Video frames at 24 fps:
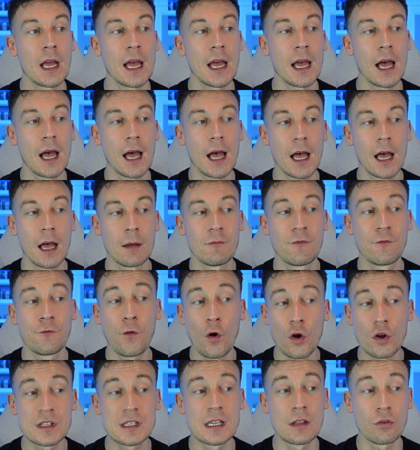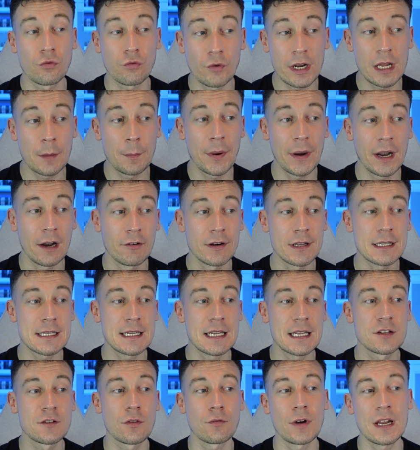43
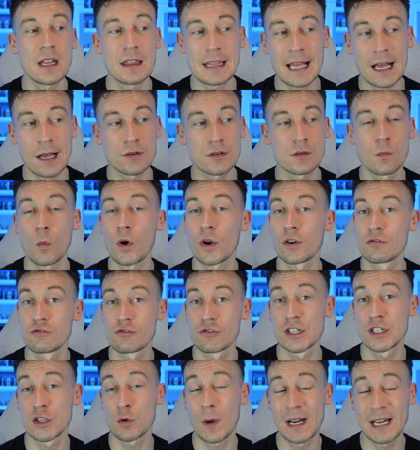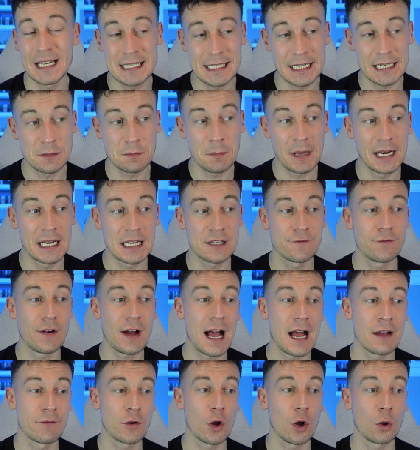appearances, 3,126 minutes,
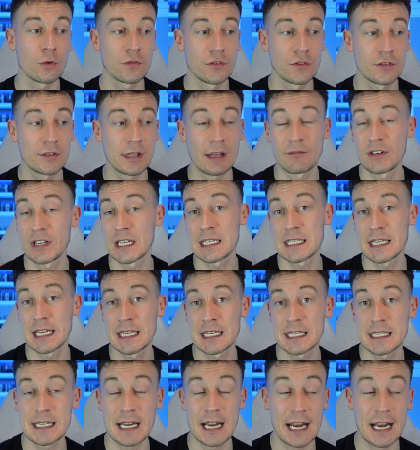5 goals and 7 assists.